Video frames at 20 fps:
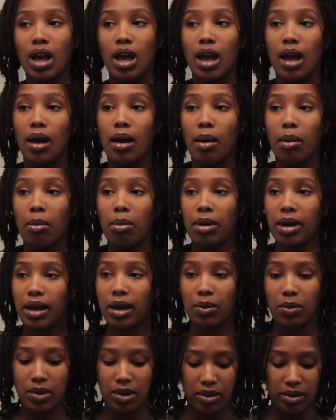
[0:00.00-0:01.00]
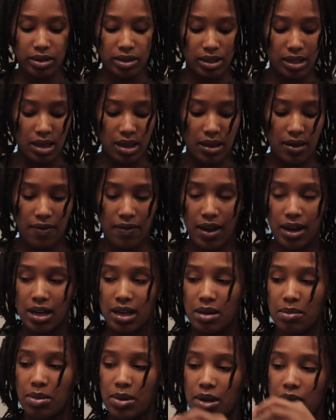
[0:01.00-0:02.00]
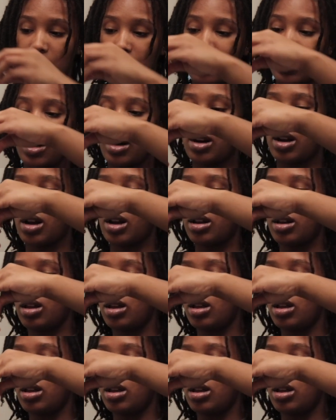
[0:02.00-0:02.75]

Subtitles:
But we're gonna see if I need to put it on or not.